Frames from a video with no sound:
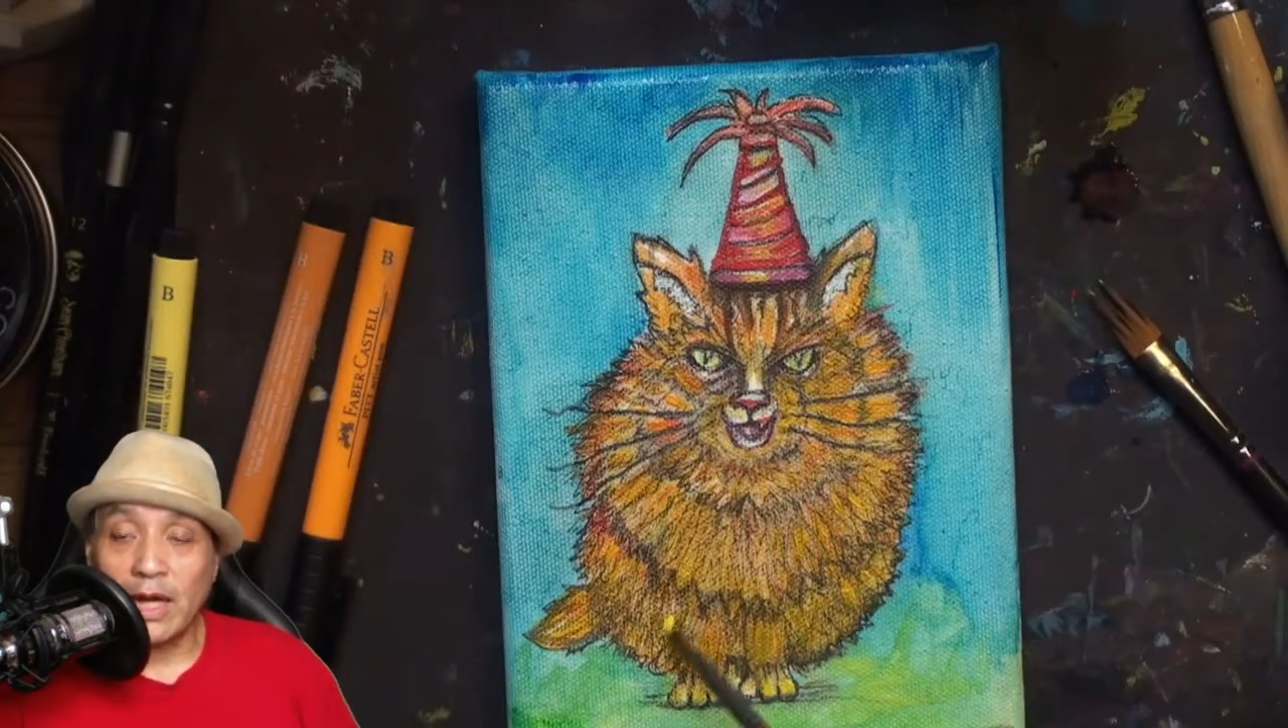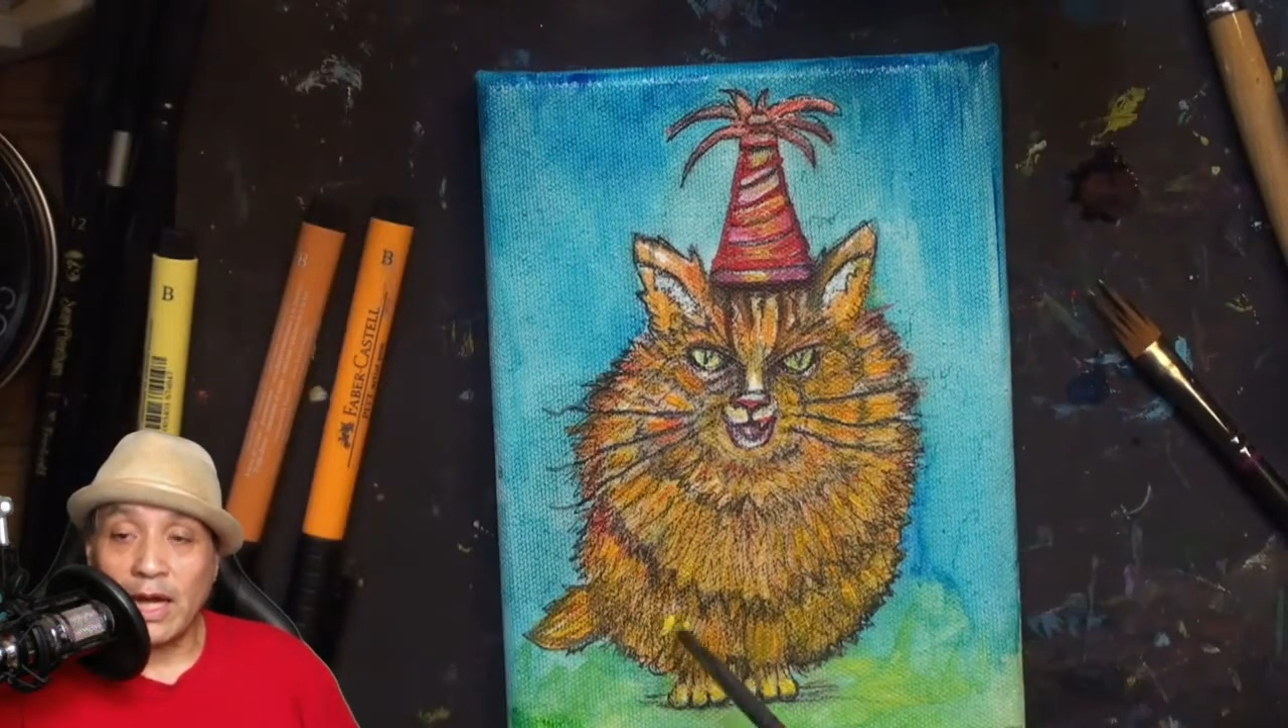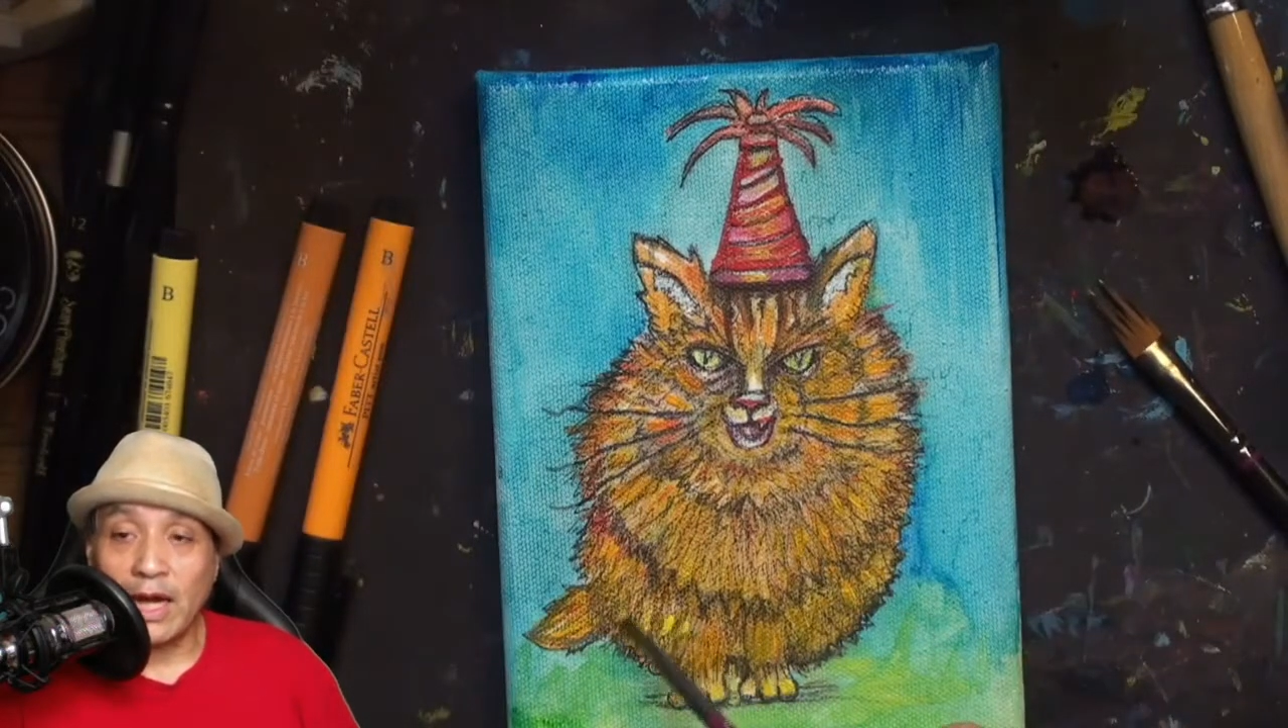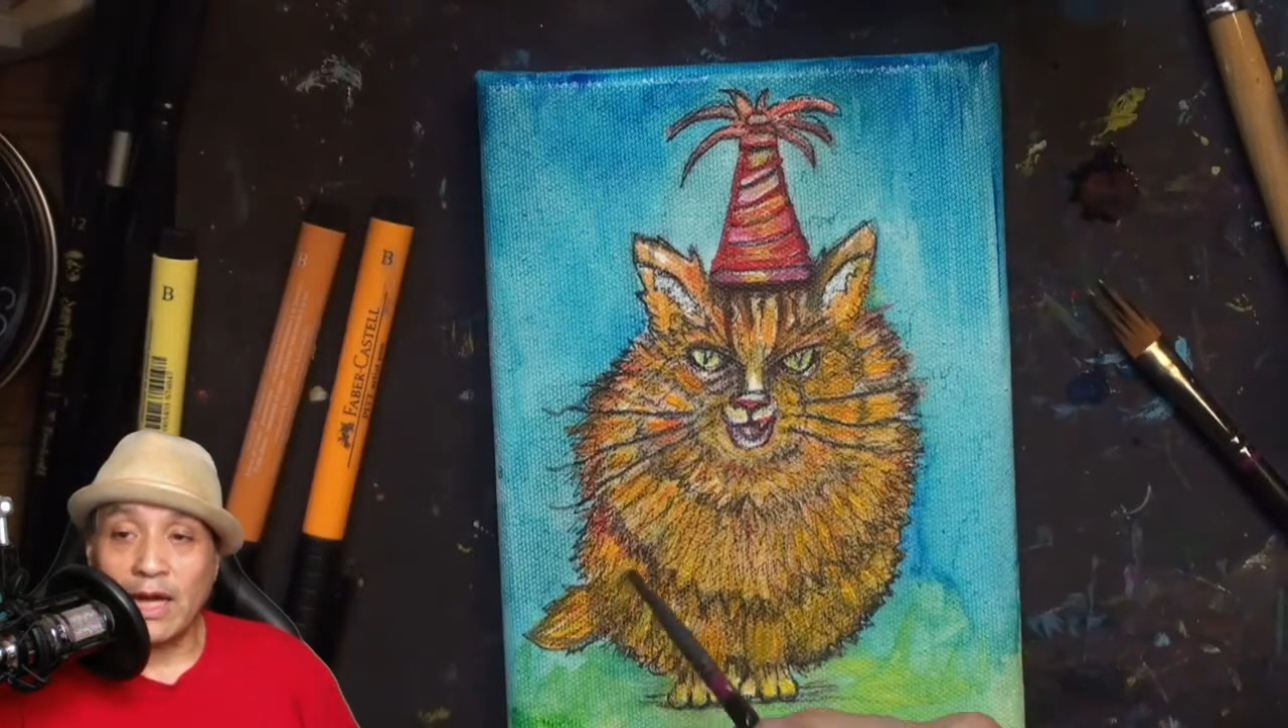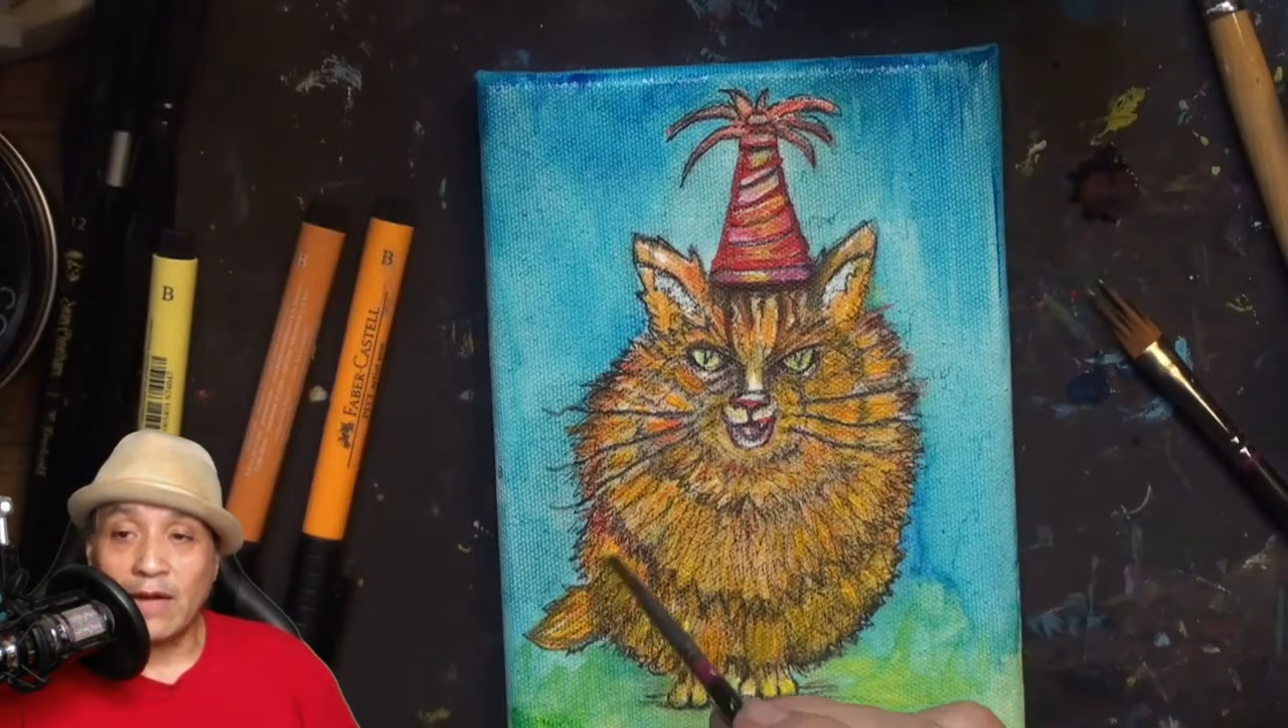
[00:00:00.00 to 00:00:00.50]

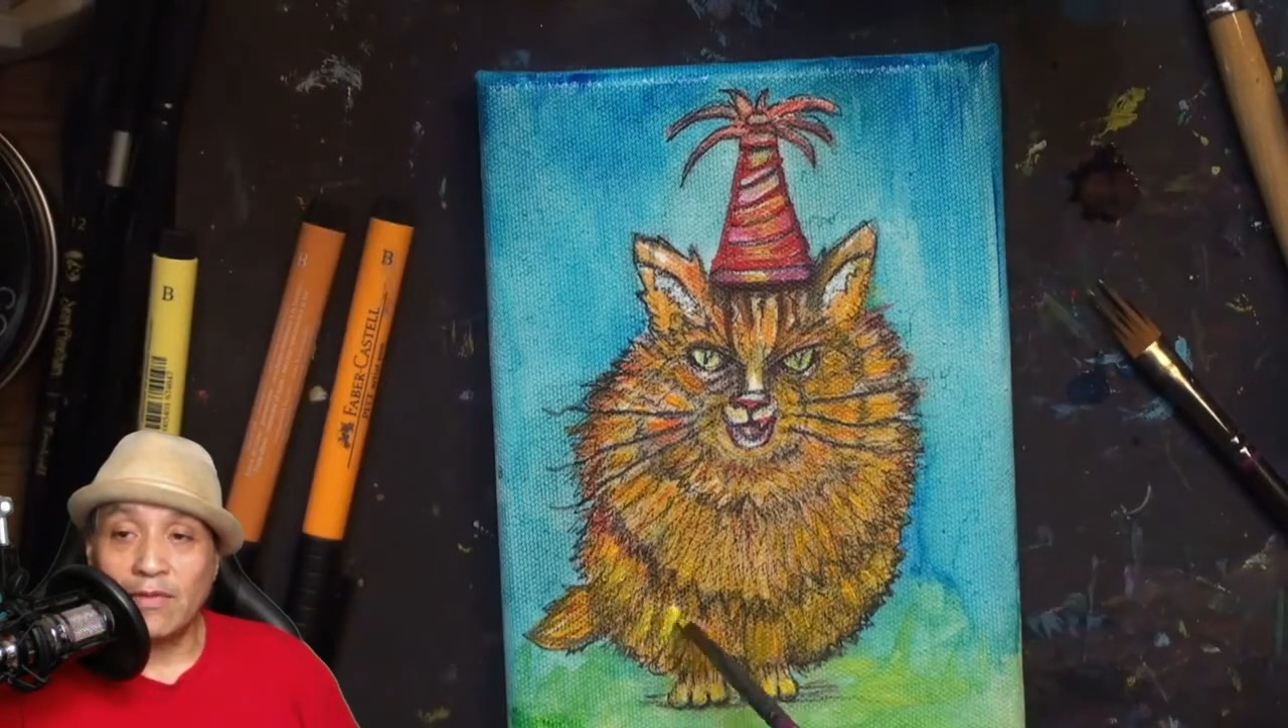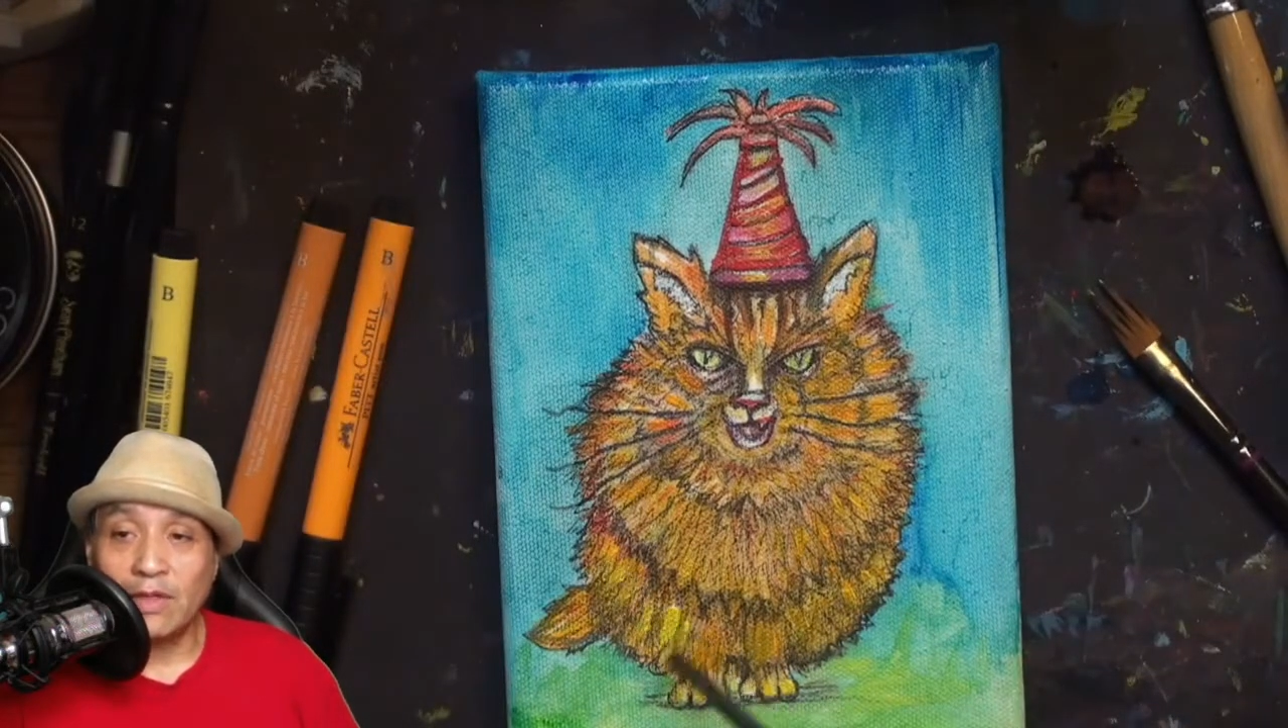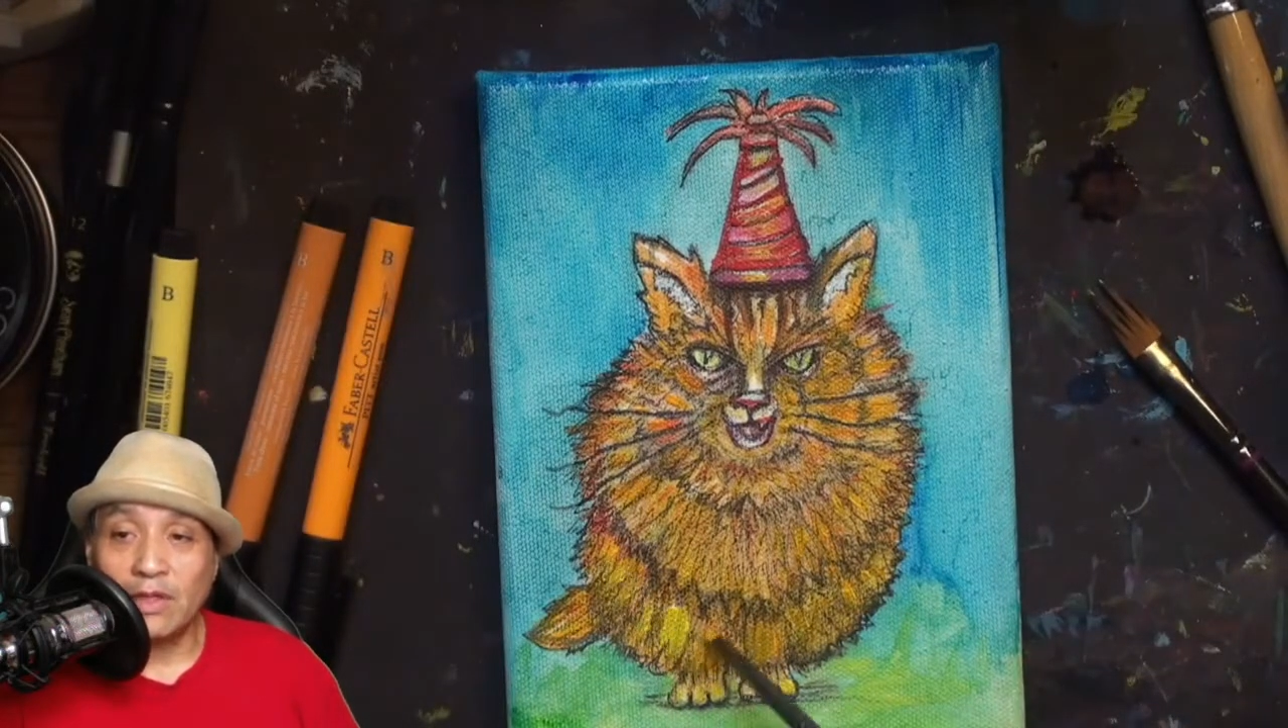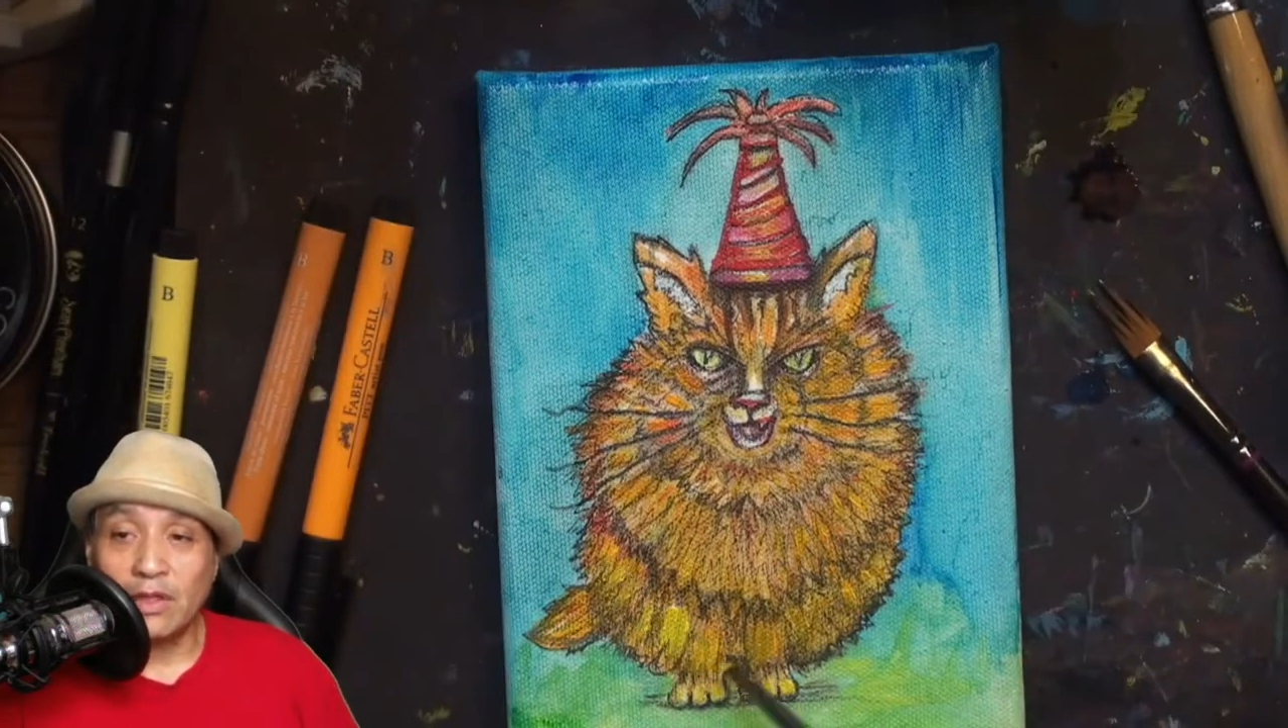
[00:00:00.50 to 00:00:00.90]
have and